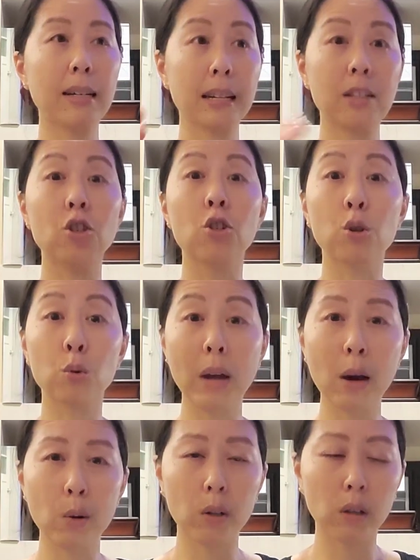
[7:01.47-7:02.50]
I tend to tune
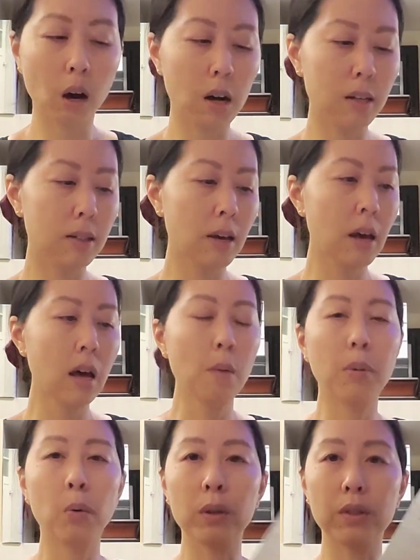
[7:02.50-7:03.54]
out a lot.
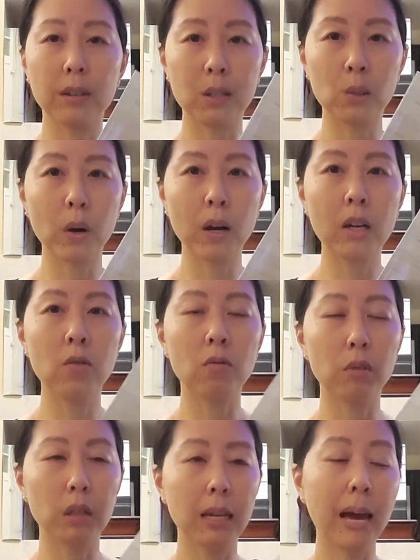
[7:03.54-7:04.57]
But with this one, it
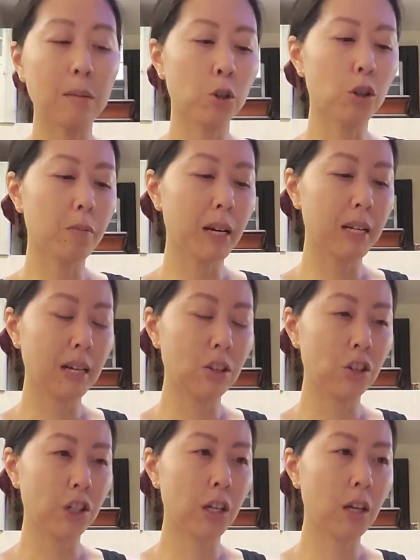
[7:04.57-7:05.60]
really captured my
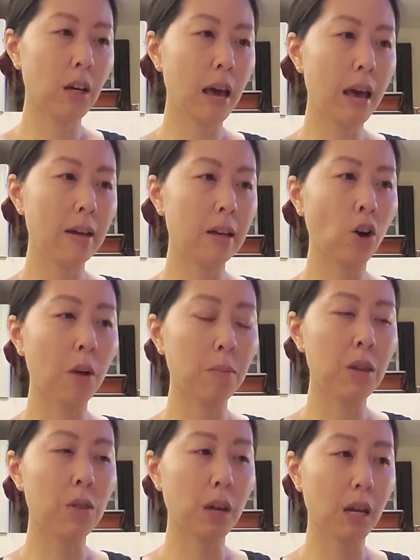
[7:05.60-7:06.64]
attention and it got
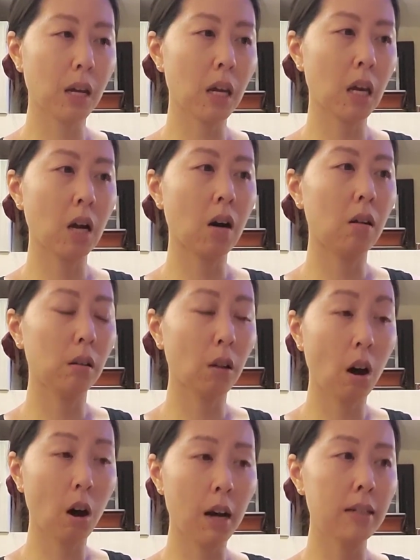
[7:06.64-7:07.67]
me thinking a
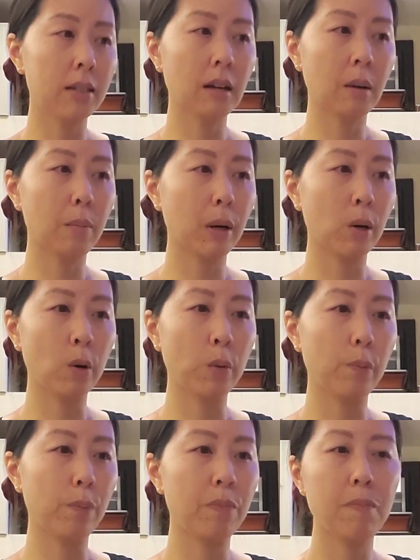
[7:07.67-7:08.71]
lot about
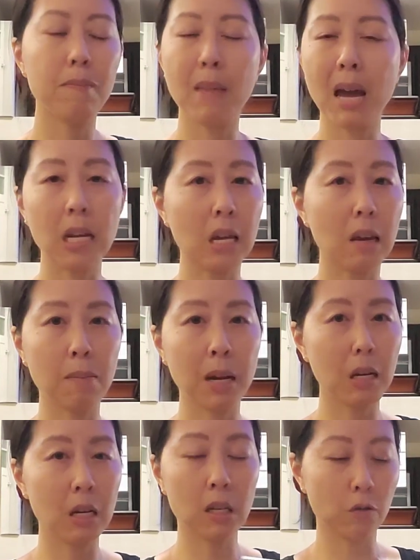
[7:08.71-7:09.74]

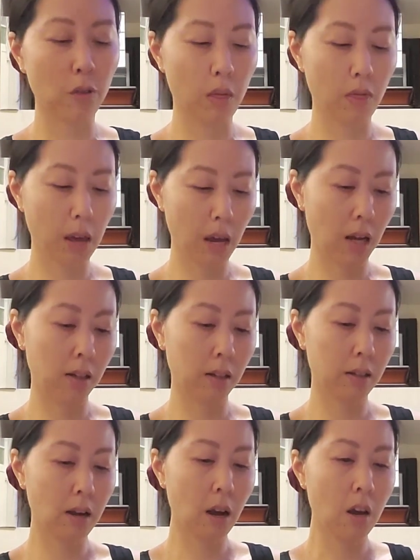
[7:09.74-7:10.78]
many different
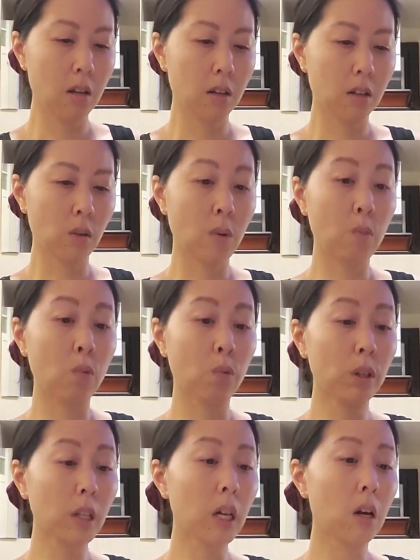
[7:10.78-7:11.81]
things. So I'm
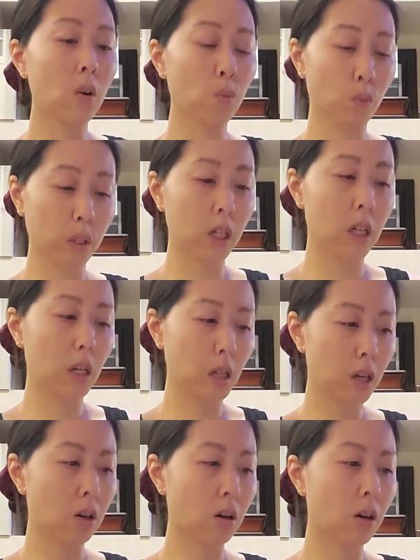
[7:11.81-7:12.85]
really
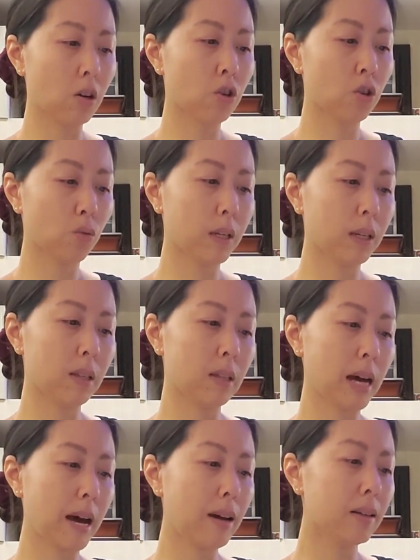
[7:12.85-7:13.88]
eager to read the
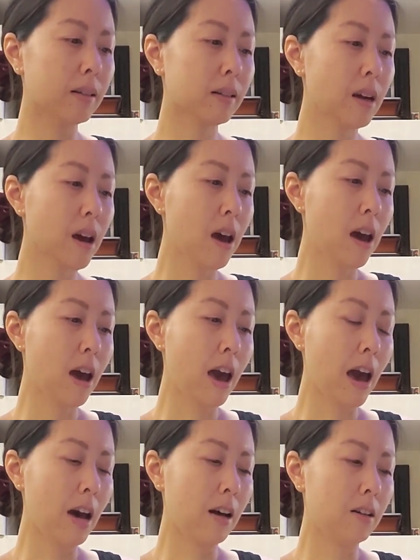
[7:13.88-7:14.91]
text
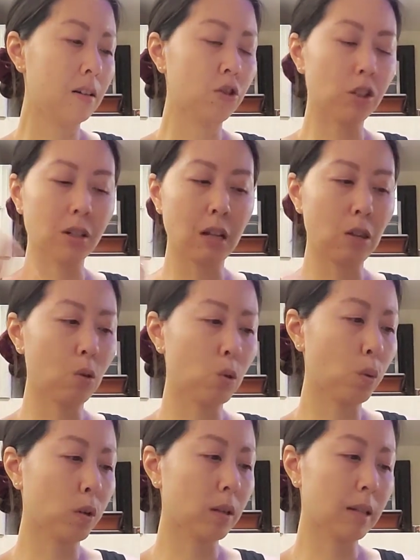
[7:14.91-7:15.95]
and just let those
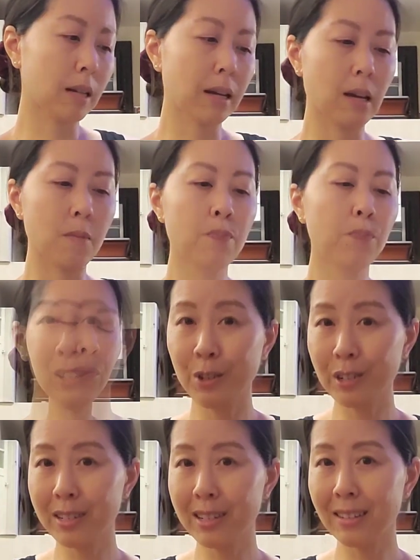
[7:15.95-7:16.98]
words sink in.
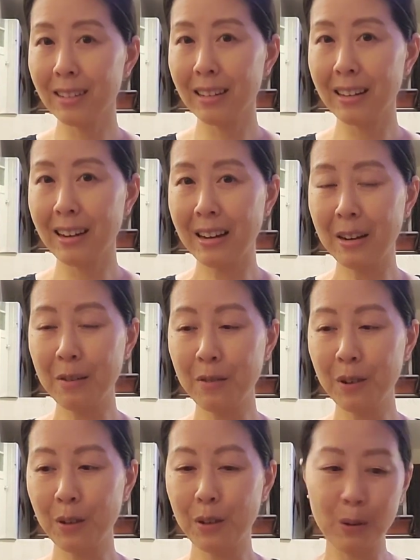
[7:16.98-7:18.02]
Interestingly enough,
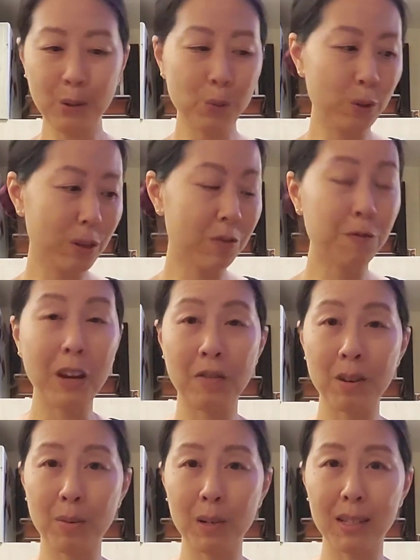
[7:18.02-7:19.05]
those were the
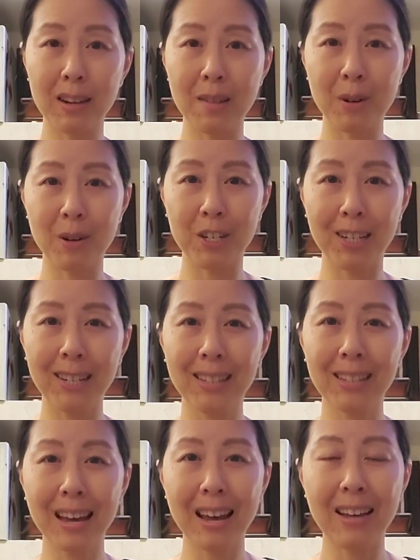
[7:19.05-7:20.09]
favorite books that I
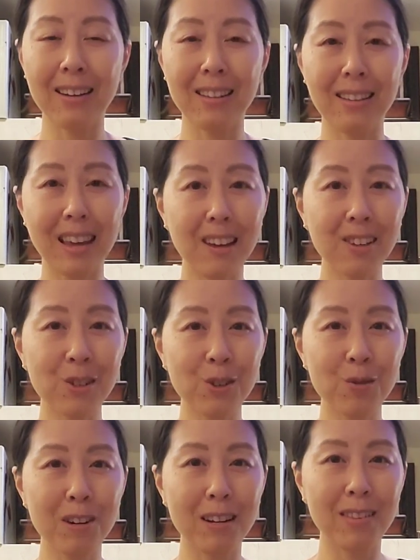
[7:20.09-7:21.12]
purchased, and the
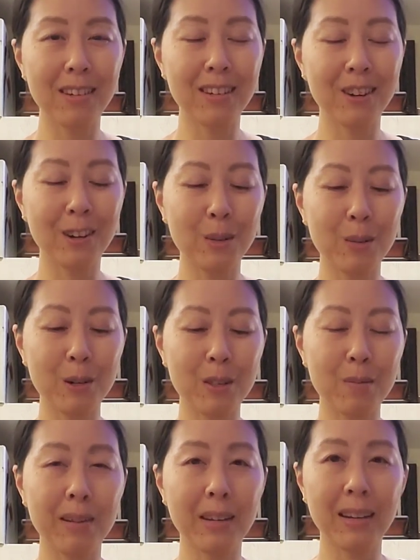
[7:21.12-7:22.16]
extra one that I talked about at the
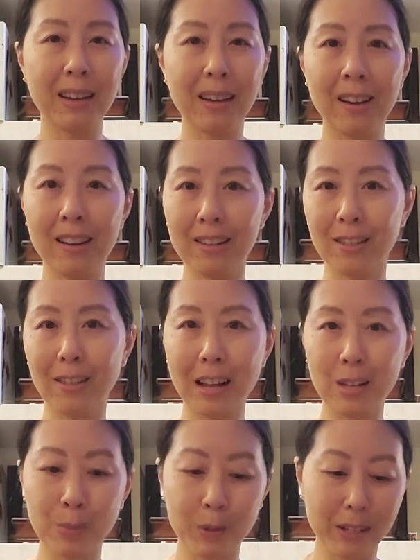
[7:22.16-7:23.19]
beginning is the
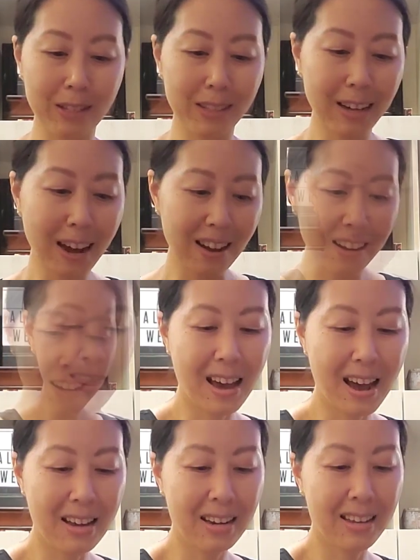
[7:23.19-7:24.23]
last book in the stack.
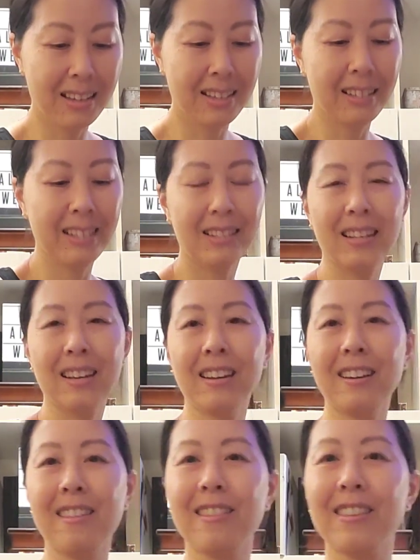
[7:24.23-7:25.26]
That is
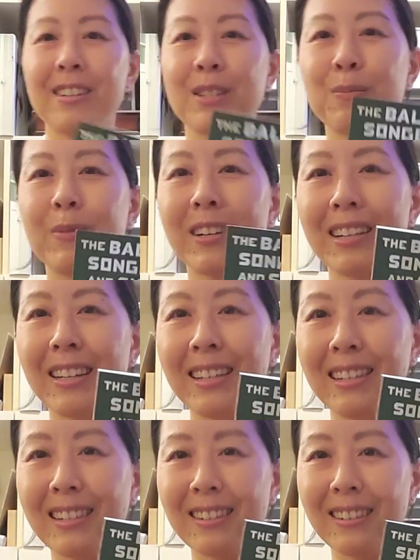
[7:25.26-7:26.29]
this book
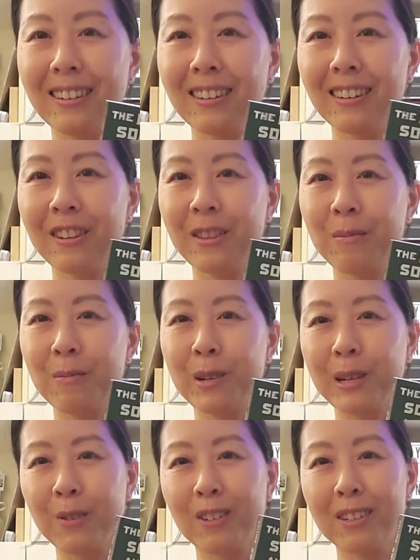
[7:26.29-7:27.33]
here, the
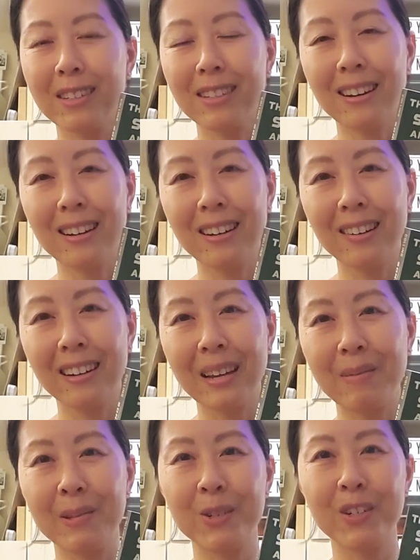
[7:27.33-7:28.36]
prequel to the Hunger
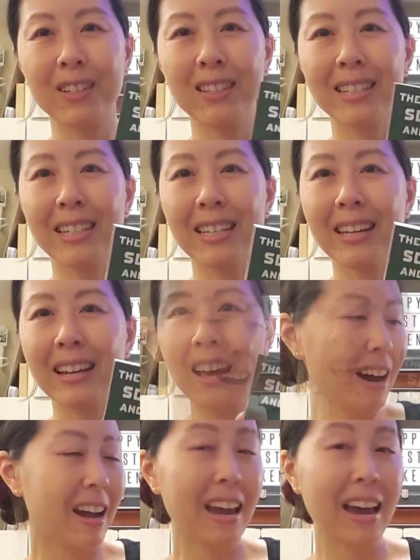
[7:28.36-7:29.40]
Games trilogy.
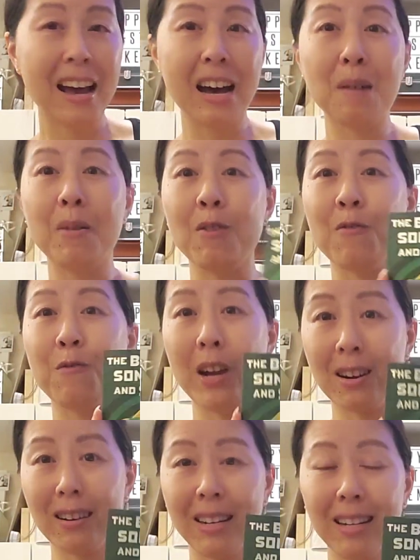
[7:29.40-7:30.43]
I am
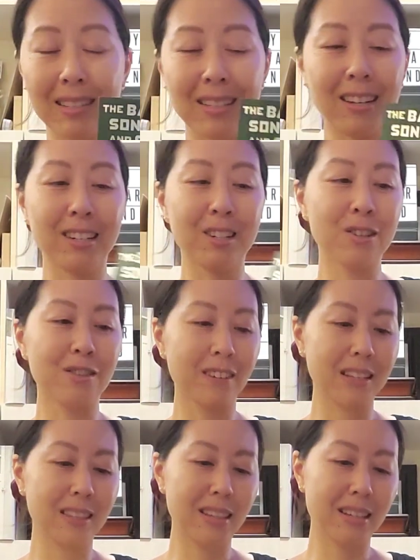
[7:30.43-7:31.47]
very excited to
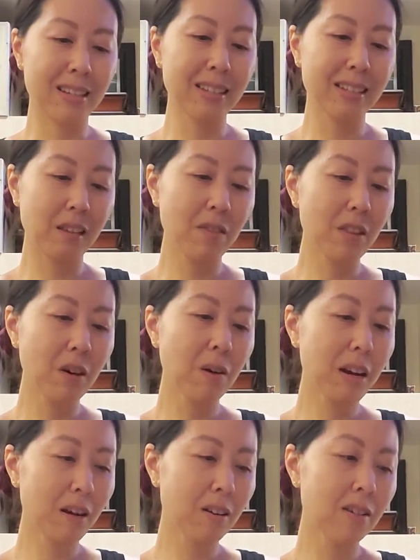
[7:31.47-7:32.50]
read this, even though
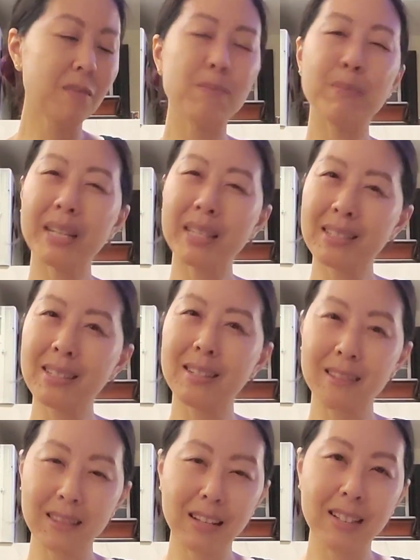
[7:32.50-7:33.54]
I heard mixed
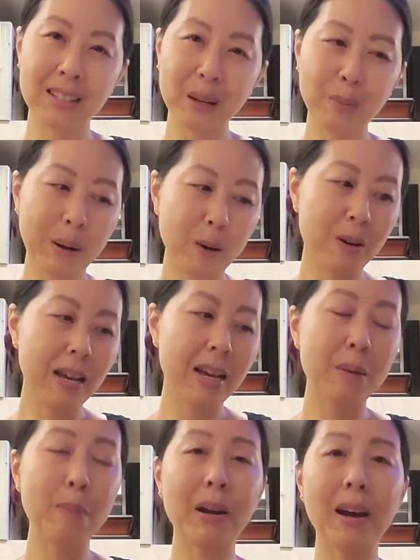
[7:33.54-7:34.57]
things about
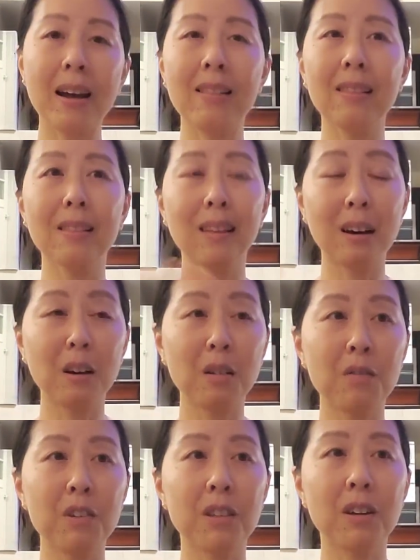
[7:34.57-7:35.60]
it, but I
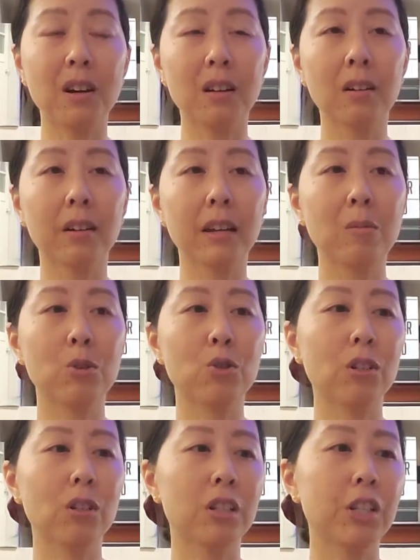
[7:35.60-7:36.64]
loved the Hunger Games
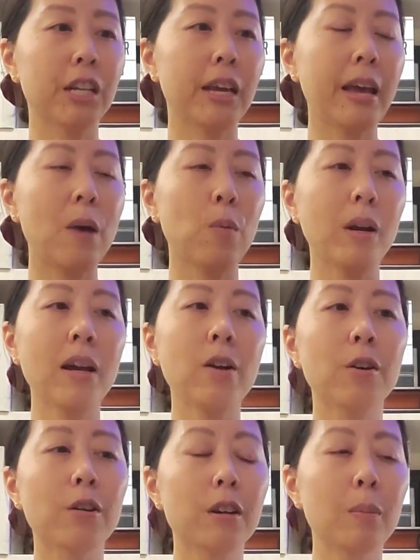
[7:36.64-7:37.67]
trilogy, and what I
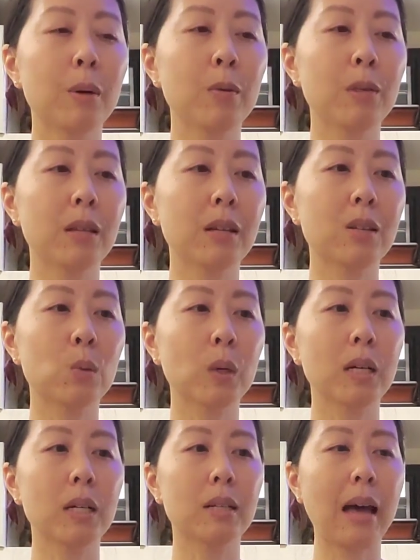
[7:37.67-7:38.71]
heard about this
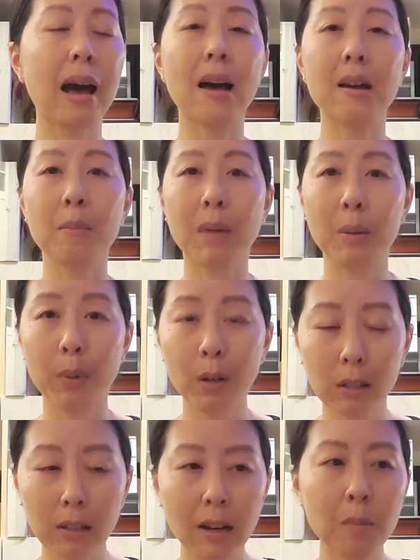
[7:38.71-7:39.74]
was at my book
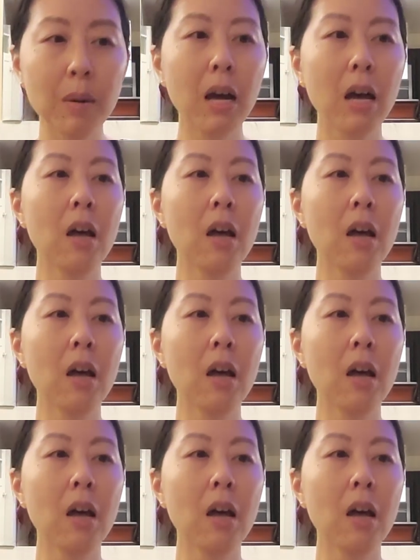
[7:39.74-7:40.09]
club.